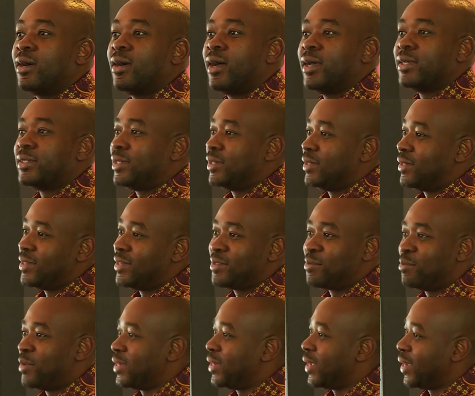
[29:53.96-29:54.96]
I said, this
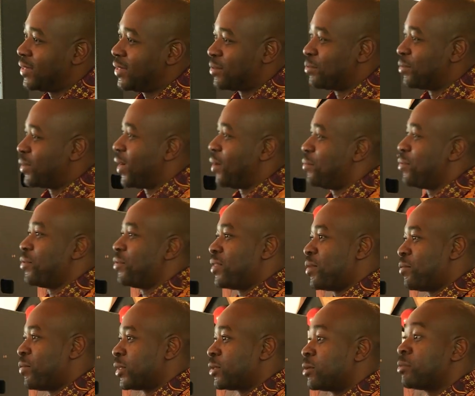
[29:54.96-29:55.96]
man hates Mugabe with
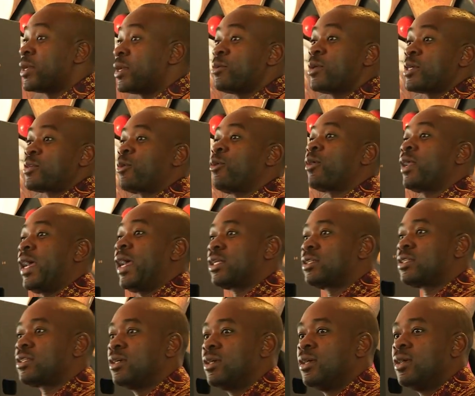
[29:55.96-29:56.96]
a passion. But he was
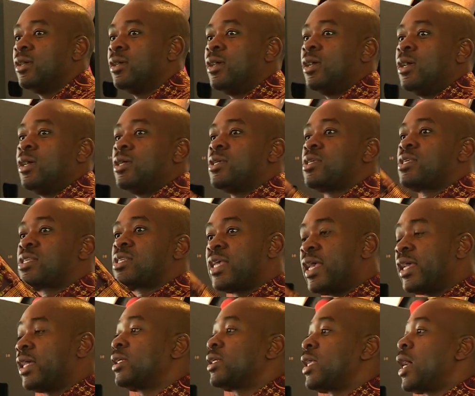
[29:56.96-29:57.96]
correct.
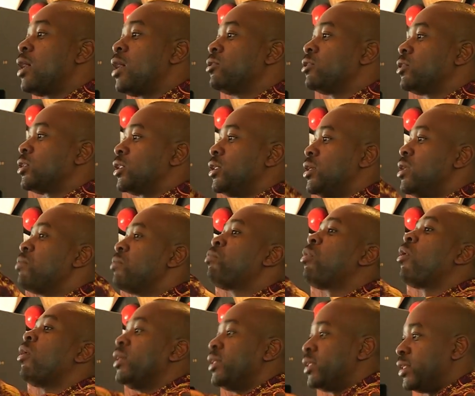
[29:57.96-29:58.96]
Signals in
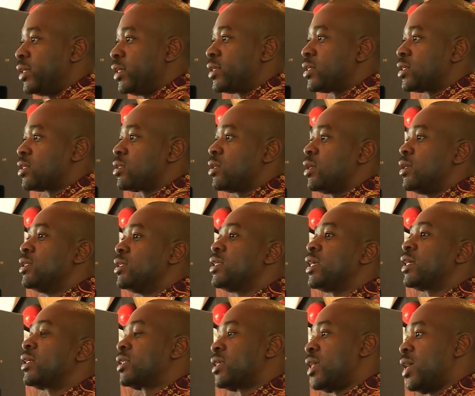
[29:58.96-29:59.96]
politics
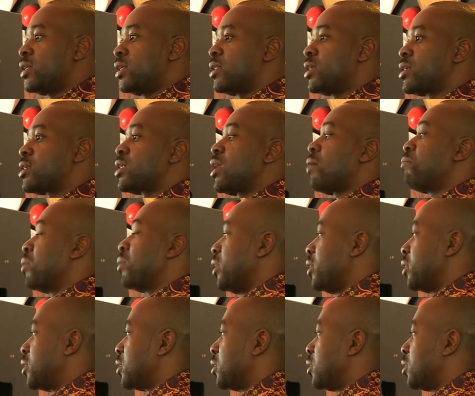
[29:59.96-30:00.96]
dictate the
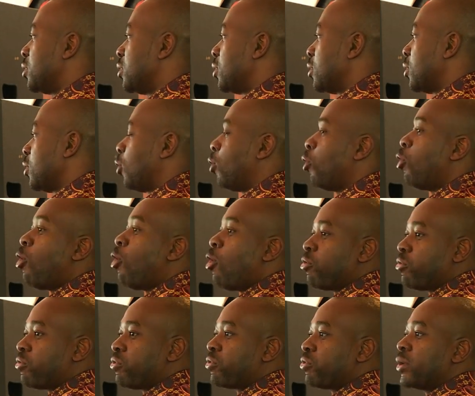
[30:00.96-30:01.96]
stability
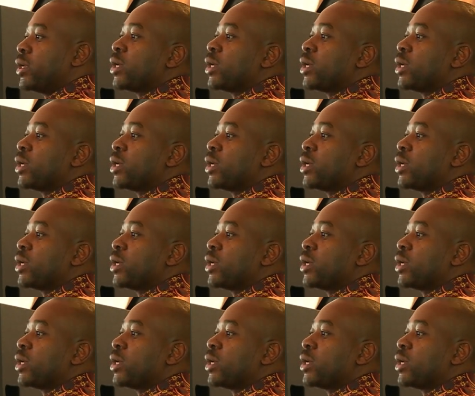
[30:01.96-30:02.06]
of